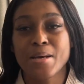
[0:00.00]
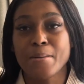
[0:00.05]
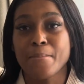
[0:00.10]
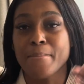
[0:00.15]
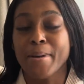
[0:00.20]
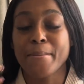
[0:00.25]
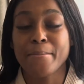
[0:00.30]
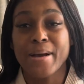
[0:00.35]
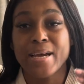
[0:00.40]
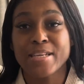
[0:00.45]

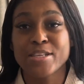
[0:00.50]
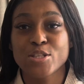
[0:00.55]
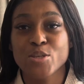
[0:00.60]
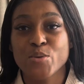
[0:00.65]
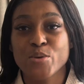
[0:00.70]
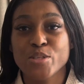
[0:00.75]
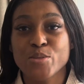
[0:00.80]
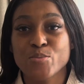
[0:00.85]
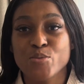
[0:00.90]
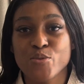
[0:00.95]
My mind is
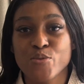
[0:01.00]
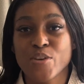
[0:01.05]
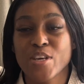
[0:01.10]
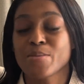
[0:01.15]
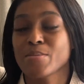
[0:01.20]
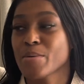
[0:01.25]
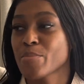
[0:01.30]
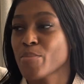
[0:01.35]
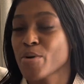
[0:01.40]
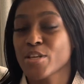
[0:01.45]
always
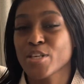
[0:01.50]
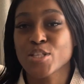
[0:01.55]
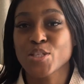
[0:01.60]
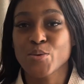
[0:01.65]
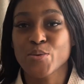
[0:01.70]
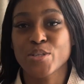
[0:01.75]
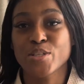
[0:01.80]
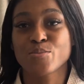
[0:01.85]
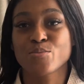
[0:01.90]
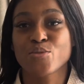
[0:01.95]
moving, my body's
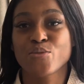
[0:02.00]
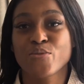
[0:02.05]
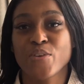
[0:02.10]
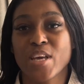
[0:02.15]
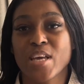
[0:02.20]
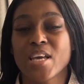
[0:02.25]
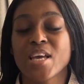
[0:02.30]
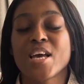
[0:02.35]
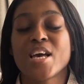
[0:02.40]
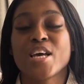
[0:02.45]
always
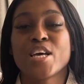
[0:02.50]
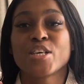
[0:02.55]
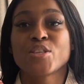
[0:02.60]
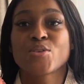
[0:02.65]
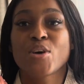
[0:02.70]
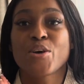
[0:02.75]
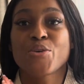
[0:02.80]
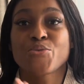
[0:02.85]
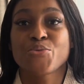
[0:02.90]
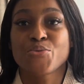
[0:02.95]
moving,
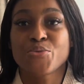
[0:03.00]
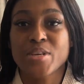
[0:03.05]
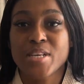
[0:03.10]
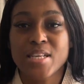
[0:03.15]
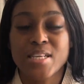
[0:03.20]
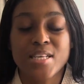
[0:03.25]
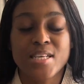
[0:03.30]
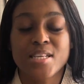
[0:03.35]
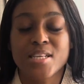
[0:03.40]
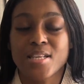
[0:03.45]
so I
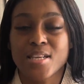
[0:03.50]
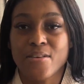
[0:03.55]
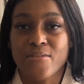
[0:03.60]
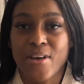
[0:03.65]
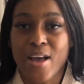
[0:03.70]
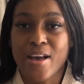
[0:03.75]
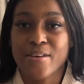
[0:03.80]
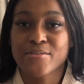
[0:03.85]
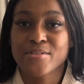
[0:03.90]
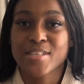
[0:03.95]
really never
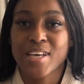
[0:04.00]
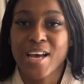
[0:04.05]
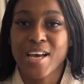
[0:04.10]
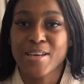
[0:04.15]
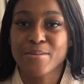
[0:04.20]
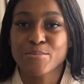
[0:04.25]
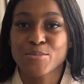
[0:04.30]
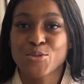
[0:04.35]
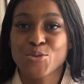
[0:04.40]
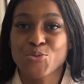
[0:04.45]
have
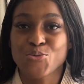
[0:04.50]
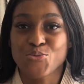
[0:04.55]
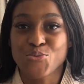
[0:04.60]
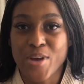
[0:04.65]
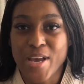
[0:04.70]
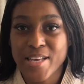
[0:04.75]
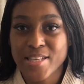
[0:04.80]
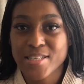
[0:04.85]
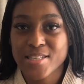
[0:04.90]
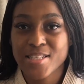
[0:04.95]
time to
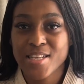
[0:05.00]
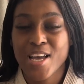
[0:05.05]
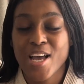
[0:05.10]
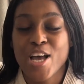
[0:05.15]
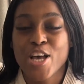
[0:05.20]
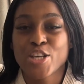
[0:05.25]
rest.